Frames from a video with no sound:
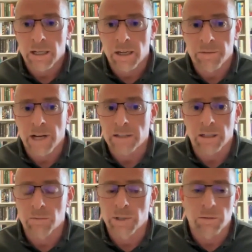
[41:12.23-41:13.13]
Uh, in fact,
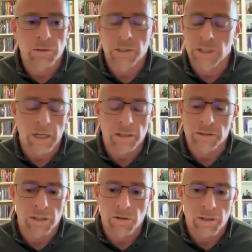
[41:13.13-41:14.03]
we, yeah,
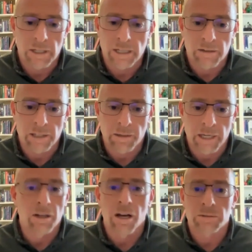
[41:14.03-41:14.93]
so uh,
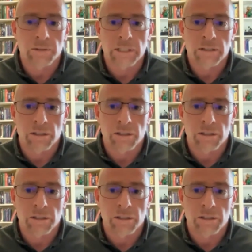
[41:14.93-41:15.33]
in-laws were in there.